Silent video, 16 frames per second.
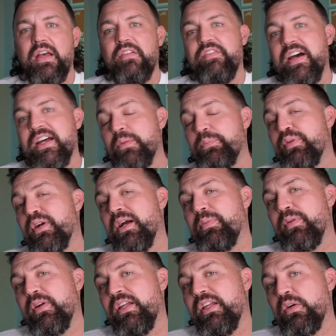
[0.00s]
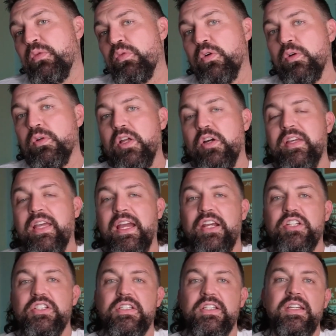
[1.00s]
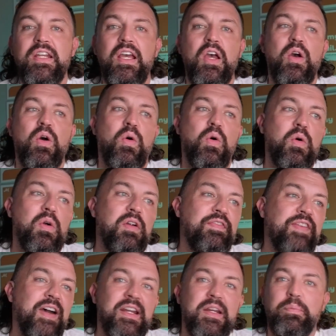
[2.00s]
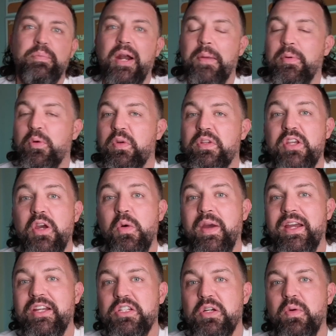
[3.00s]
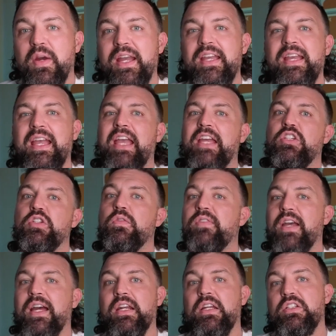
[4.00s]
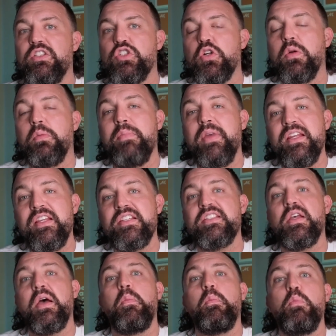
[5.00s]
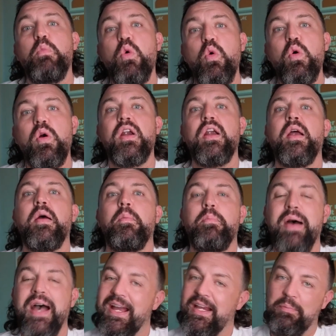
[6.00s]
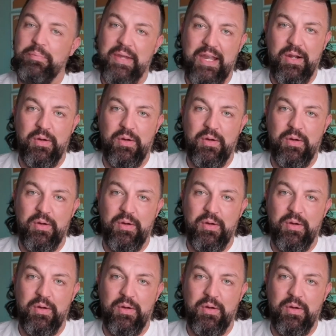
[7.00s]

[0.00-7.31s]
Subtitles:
Find a property in a rural location or find a property with no HOA and you've got a tremendous more buying power.